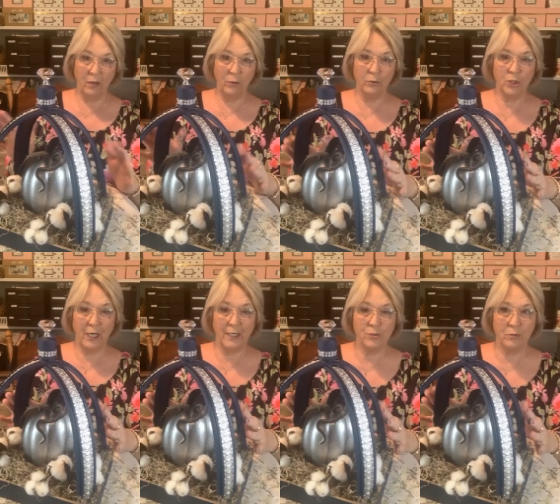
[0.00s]
The Hot
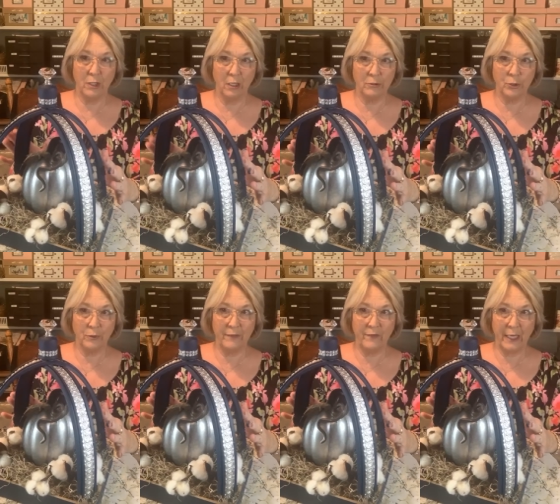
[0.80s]
Wheel tracks were
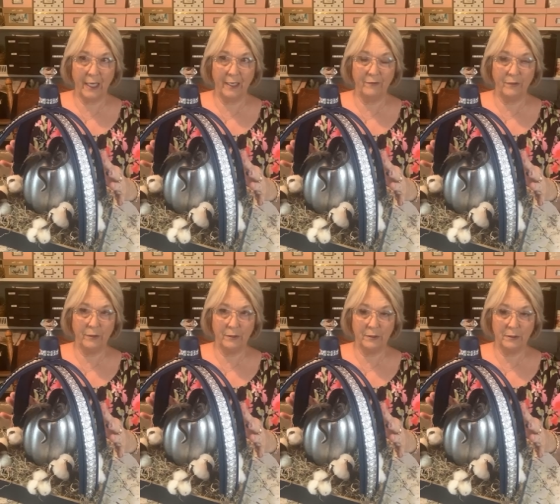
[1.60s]
$1.25.
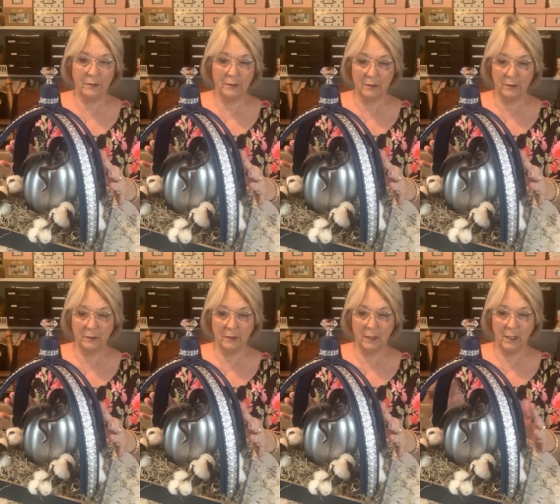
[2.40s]

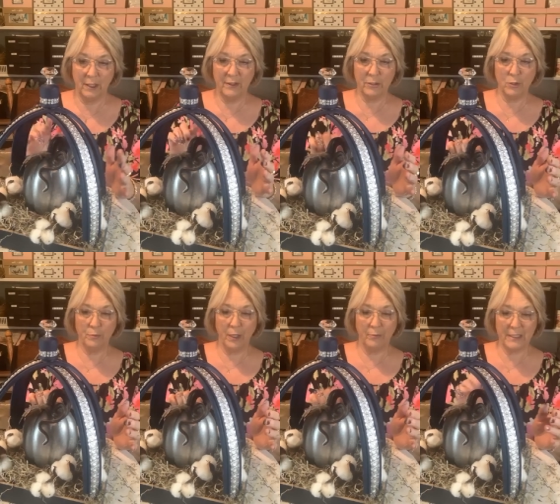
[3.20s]

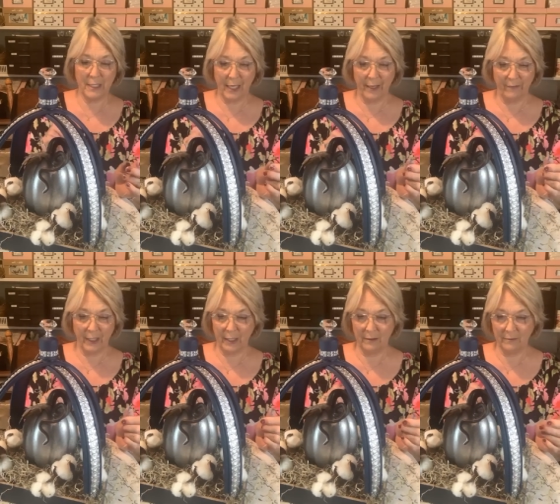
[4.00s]
This is probably
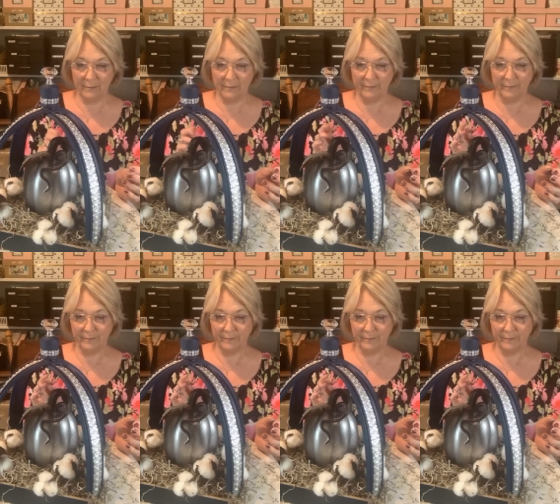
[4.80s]
$7.